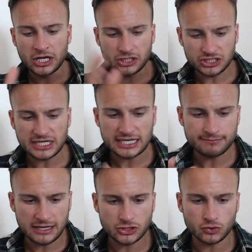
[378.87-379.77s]
She had
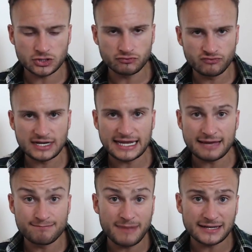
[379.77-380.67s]
made sure to really
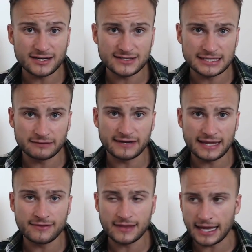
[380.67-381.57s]
embed herself
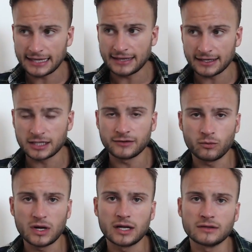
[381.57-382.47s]
in that kind of
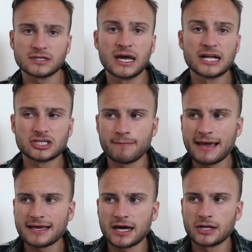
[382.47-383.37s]
world to
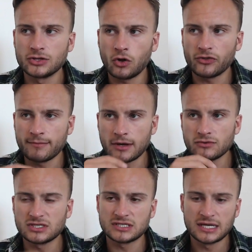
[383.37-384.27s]
make her not the most,